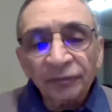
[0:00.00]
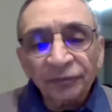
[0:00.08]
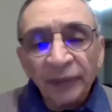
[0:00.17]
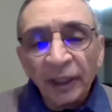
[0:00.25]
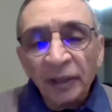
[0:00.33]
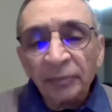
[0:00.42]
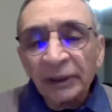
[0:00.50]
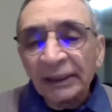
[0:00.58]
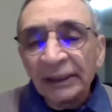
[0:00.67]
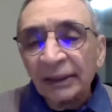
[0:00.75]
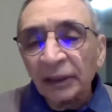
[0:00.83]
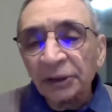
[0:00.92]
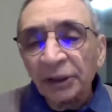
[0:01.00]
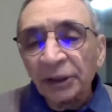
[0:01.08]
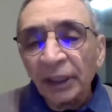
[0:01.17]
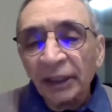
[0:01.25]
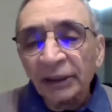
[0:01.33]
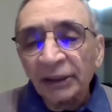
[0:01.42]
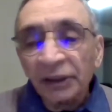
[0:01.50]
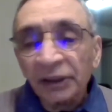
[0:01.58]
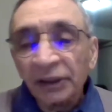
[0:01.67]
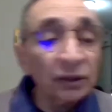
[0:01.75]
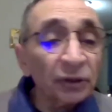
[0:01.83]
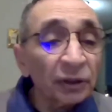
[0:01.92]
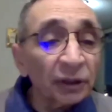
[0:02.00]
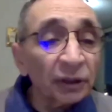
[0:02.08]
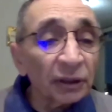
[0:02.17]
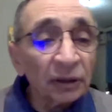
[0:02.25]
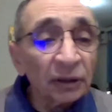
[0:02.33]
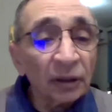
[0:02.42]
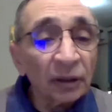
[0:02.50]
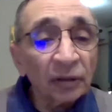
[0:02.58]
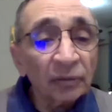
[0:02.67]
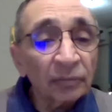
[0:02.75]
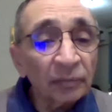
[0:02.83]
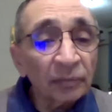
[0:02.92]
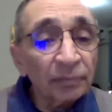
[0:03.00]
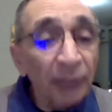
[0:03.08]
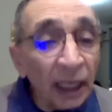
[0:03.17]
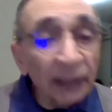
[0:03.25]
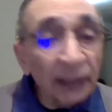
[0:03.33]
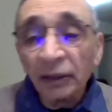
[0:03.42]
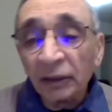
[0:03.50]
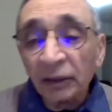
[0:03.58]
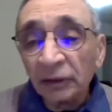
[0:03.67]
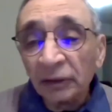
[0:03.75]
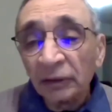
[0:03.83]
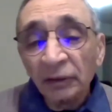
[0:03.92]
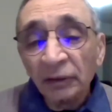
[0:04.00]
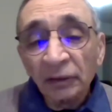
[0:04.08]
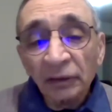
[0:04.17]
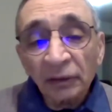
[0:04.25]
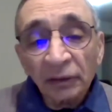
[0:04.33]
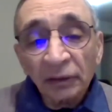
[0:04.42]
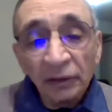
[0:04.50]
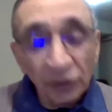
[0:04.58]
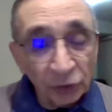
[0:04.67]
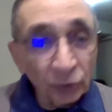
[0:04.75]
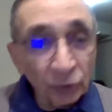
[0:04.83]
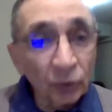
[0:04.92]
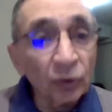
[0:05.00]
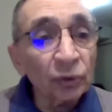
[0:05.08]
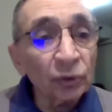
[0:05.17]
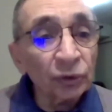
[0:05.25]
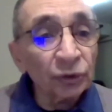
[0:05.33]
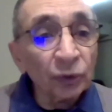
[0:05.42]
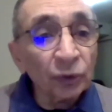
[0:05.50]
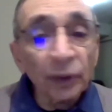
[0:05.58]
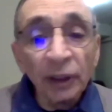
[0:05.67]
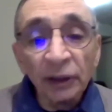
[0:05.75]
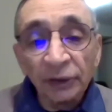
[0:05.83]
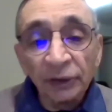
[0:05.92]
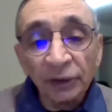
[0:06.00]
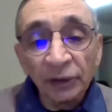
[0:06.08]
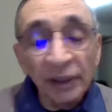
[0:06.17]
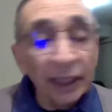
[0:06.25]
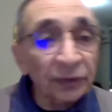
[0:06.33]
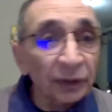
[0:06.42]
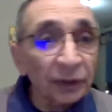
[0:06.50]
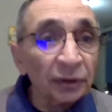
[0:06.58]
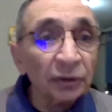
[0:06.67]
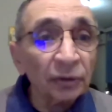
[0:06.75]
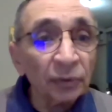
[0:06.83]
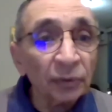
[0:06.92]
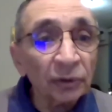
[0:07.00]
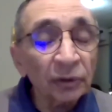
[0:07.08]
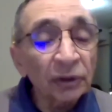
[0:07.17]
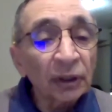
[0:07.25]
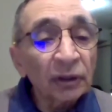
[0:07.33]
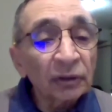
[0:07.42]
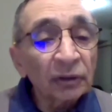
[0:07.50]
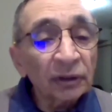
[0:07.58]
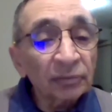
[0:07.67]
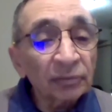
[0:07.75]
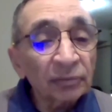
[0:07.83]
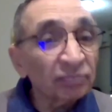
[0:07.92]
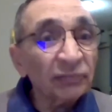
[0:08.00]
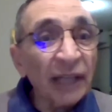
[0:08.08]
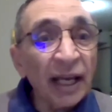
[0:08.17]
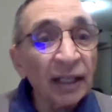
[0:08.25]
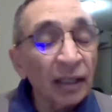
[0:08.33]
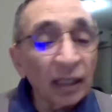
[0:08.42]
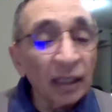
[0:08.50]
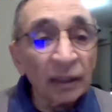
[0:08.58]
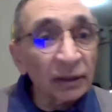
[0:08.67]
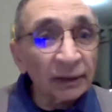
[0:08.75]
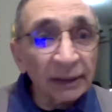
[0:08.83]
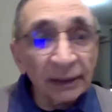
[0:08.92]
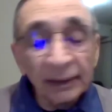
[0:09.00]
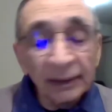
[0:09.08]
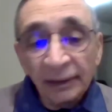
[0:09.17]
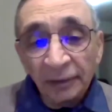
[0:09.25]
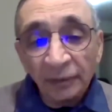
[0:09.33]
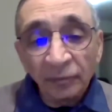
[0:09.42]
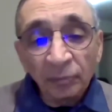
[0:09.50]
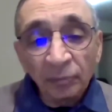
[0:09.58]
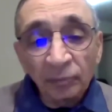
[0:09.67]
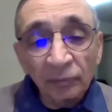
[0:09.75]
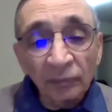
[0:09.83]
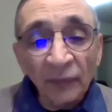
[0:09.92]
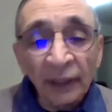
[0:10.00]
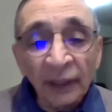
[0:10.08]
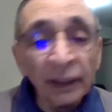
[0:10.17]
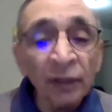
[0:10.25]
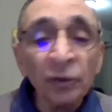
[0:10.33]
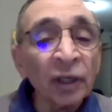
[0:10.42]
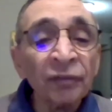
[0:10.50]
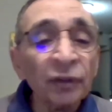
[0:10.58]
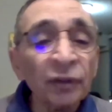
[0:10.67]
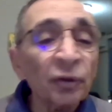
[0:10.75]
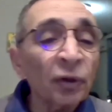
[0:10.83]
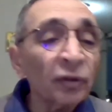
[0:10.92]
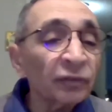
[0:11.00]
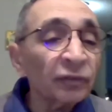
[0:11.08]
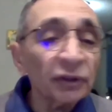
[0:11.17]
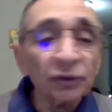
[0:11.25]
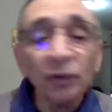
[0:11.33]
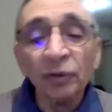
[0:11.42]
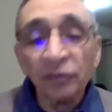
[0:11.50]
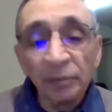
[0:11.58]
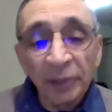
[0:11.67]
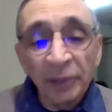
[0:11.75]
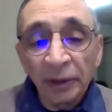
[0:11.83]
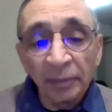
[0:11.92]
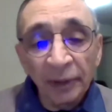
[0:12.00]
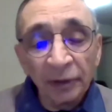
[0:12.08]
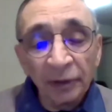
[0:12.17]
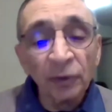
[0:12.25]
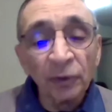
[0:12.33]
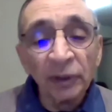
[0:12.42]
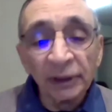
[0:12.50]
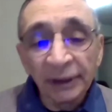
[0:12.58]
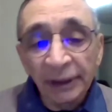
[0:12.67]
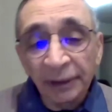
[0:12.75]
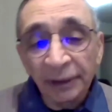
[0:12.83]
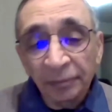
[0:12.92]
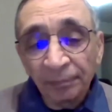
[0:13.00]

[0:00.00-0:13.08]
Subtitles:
elements such as security, parking, the stalls, toilets, electrical, and other things. They look after all of this all over Meherabad, the whole estate.